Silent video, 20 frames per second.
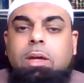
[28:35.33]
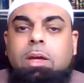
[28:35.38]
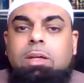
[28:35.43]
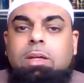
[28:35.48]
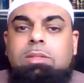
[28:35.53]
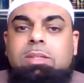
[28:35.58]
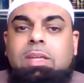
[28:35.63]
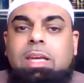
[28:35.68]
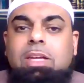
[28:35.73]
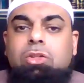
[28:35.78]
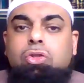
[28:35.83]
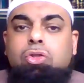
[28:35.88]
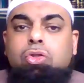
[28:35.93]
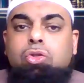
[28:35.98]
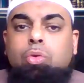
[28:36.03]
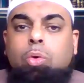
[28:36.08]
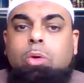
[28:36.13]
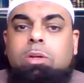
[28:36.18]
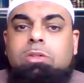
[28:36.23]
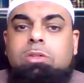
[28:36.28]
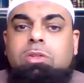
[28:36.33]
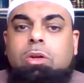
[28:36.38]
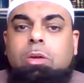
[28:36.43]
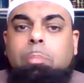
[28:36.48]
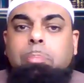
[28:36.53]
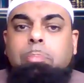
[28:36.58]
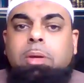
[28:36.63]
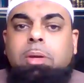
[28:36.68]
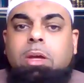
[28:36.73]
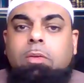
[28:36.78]
It's a shorter
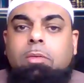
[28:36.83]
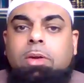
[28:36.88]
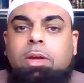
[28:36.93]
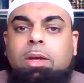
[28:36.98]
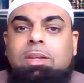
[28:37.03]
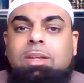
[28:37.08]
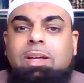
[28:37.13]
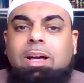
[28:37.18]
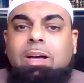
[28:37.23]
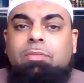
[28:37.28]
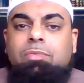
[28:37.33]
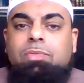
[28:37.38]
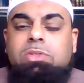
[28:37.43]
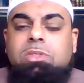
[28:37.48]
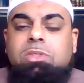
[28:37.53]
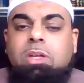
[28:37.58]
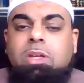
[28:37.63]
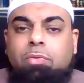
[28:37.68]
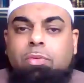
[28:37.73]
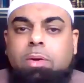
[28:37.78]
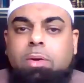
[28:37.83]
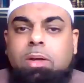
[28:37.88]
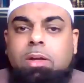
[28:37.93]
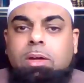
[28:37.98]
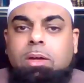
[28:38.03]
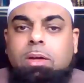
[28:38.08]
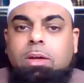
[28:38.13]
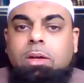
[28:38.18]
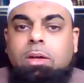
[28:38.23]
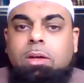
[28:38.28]
period of suffering.